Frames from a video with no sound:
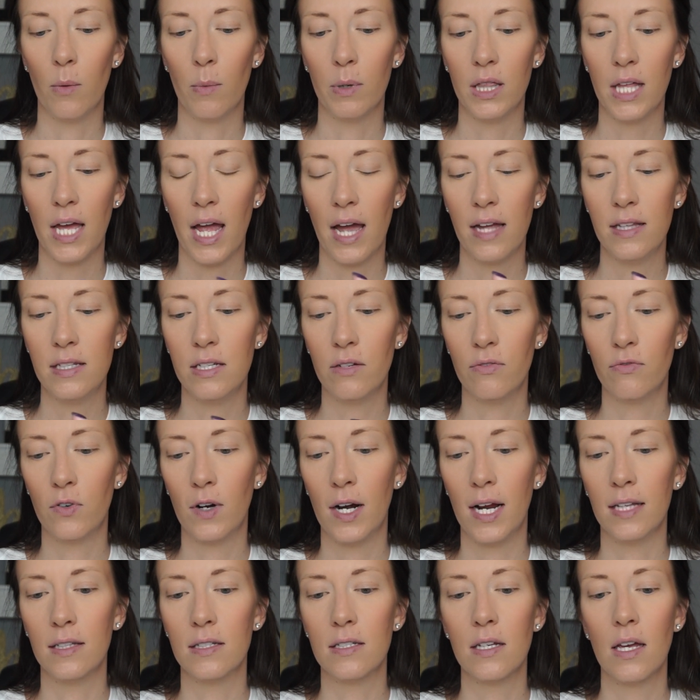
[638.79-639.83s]
but they had
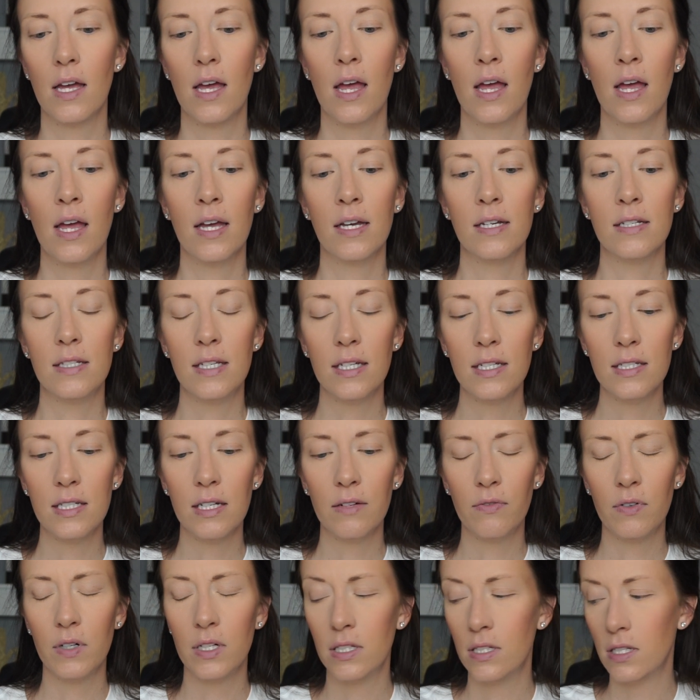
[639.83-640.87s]
6
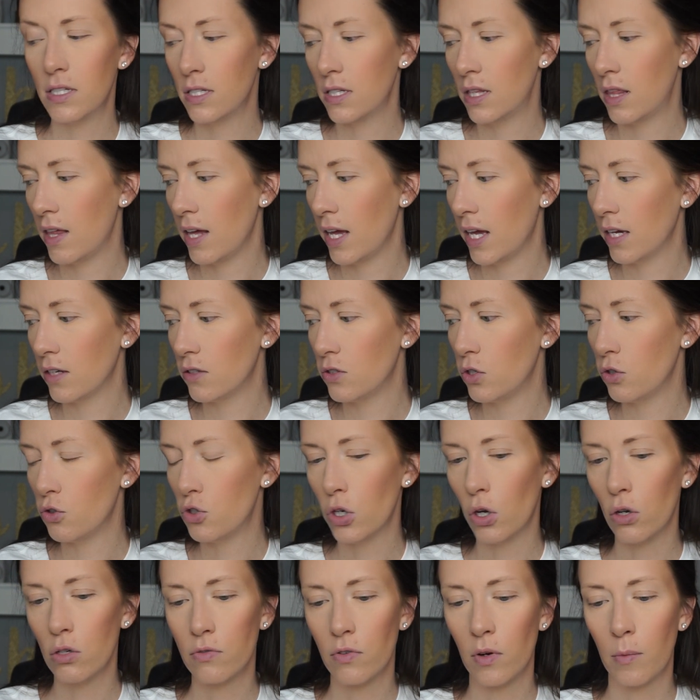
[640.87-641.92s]
different things you
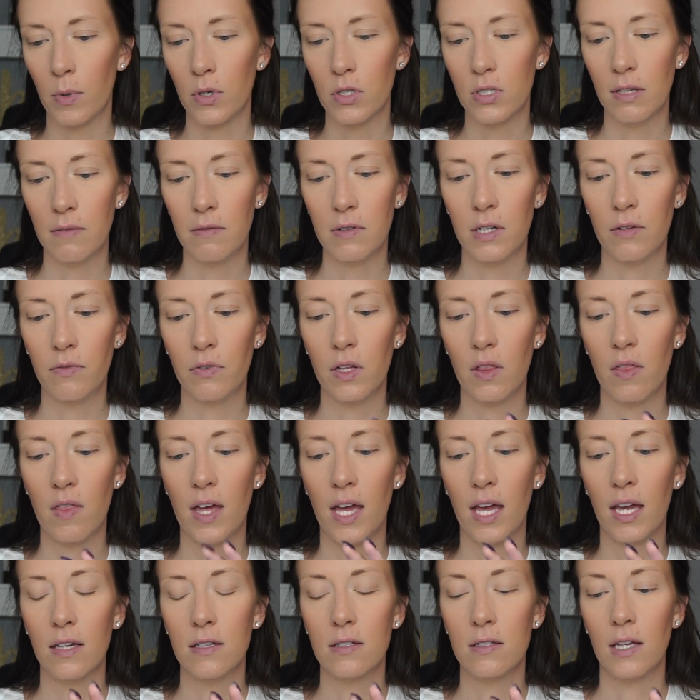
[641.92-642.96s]
chose from, or 7 different
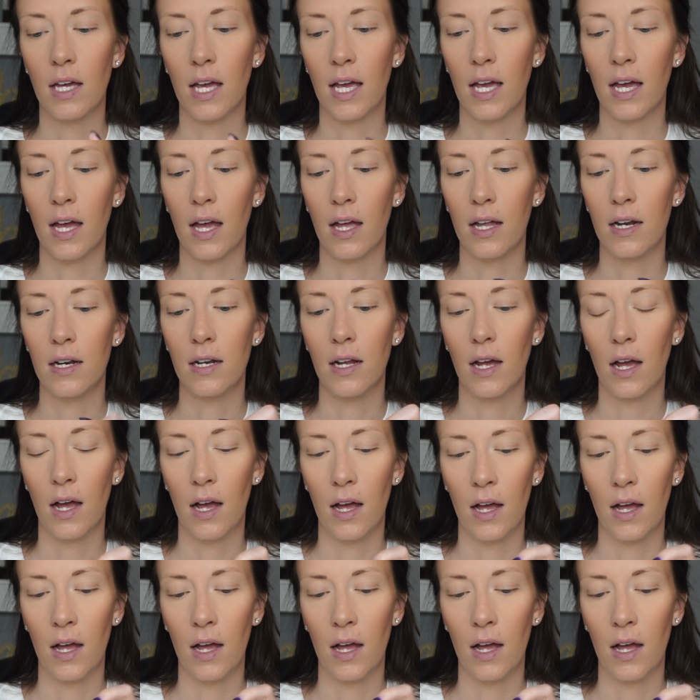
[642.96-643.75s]
things, and